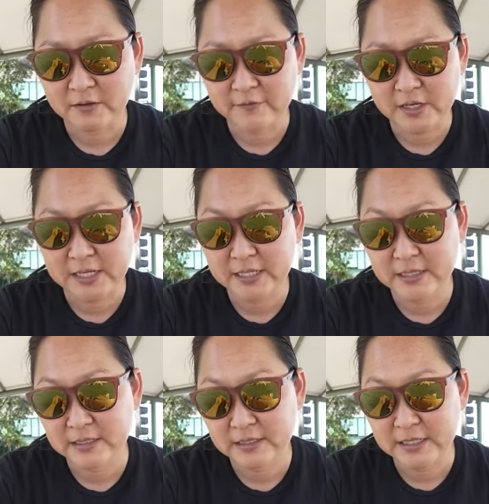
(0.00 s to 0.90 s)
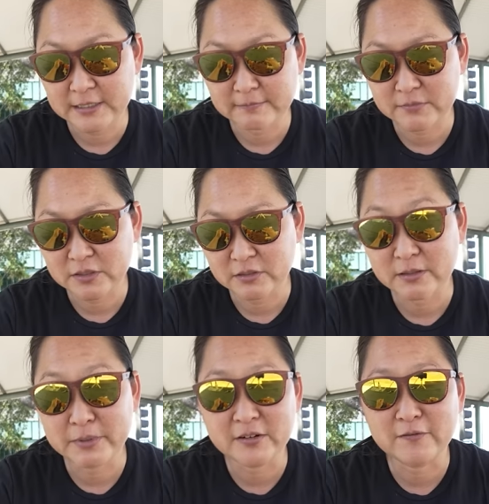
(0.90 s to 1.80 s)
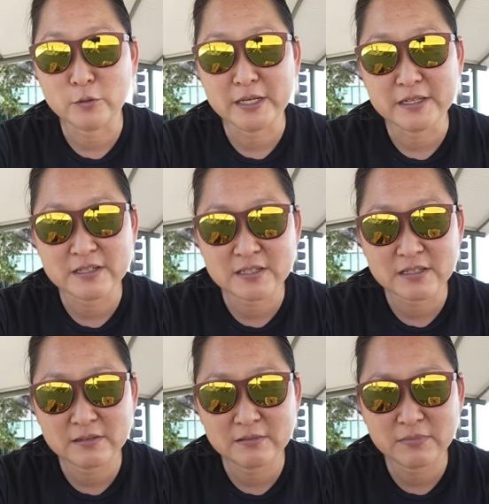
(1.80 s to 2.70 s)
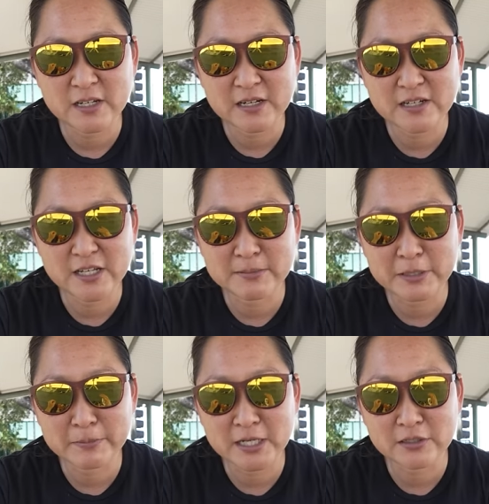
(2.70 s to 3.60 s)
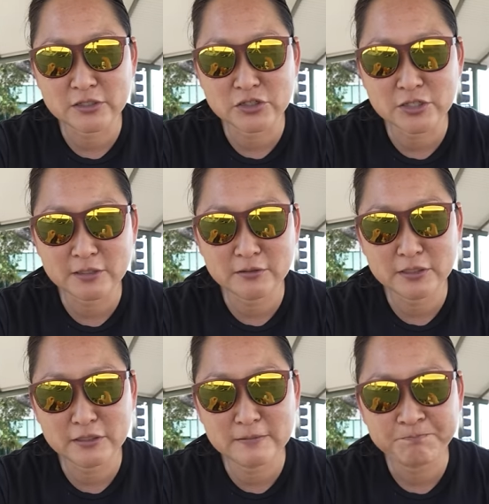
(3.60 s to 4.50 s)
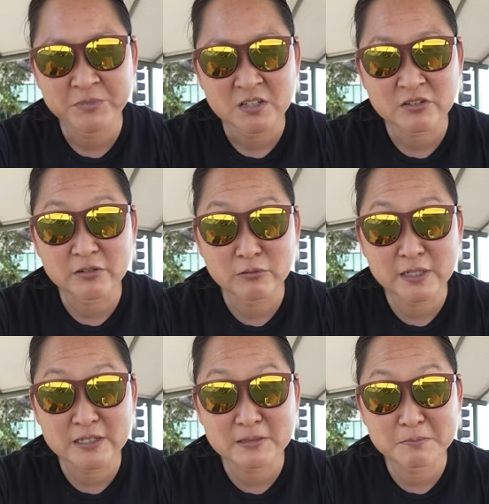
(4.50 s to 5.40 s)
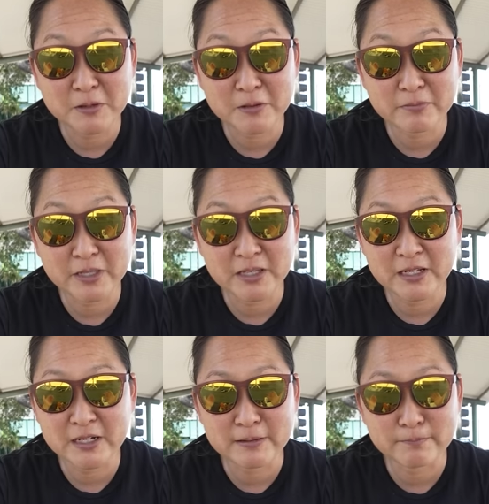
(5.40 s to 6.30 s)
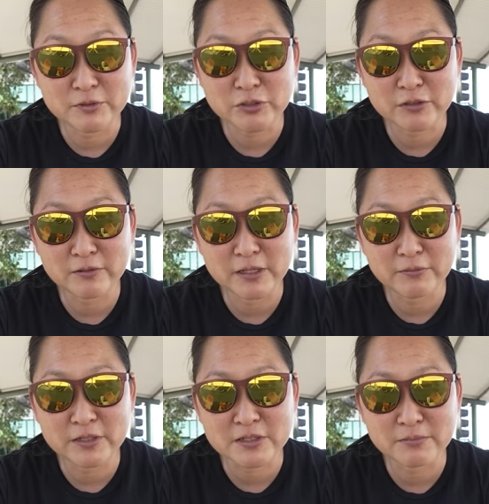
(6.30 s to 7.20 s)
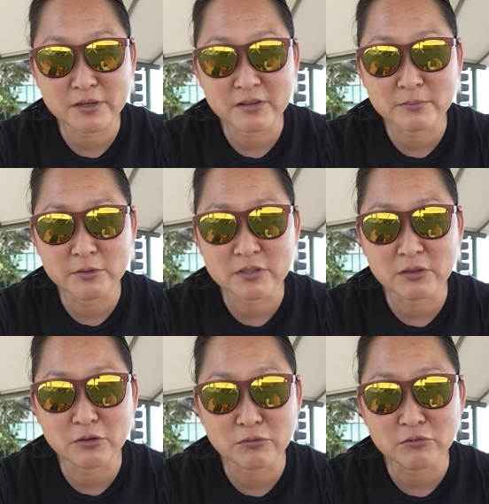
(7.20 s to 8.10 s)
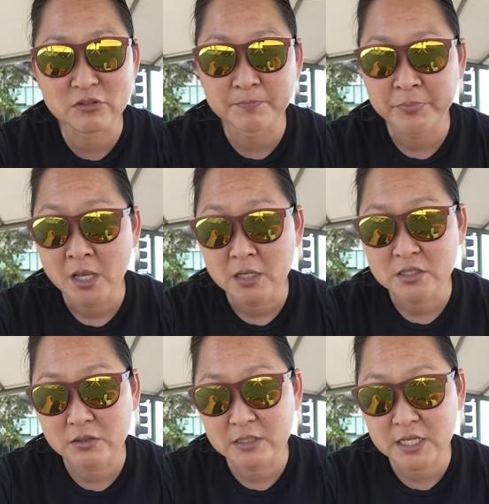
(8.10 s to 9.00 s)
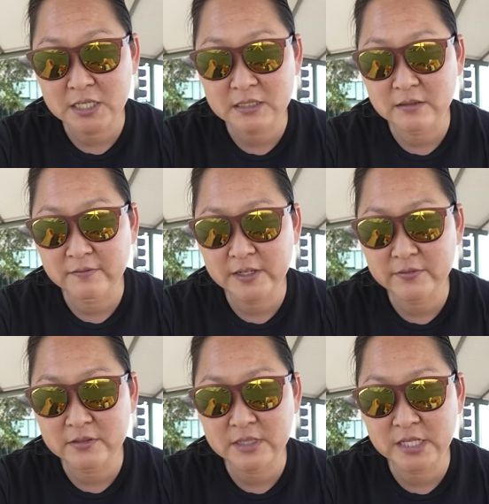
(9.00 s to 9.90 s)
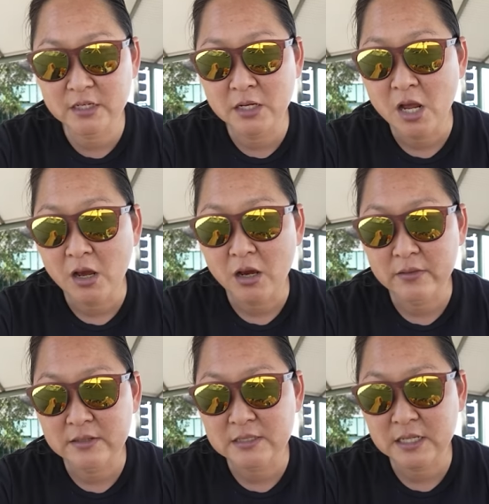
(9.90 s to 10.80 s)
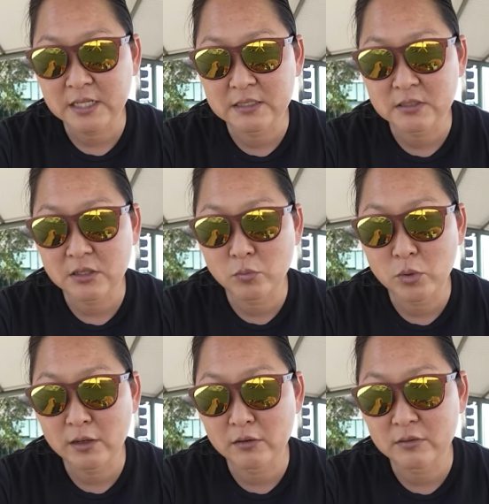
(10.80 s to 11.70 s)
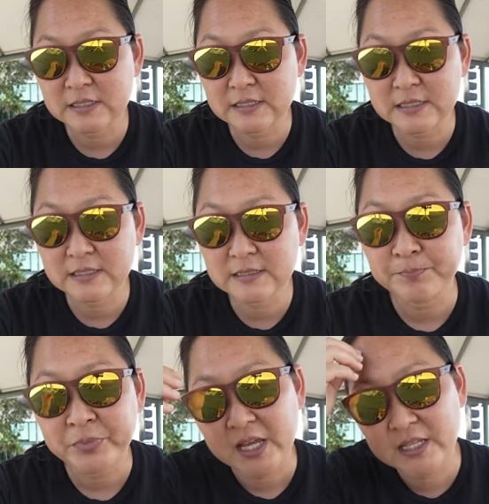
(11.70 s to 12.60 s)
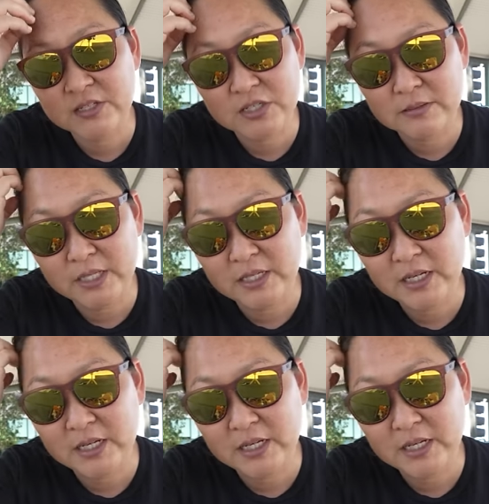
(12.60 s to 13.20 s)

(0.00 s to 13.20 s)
fried items on a bed of rice kind of takes me back to childhood. So it doesn't bother me, and I'm sure it doesn't bother most locals. So the taste and the flavors there, all the sides are well seasoned. It's just me,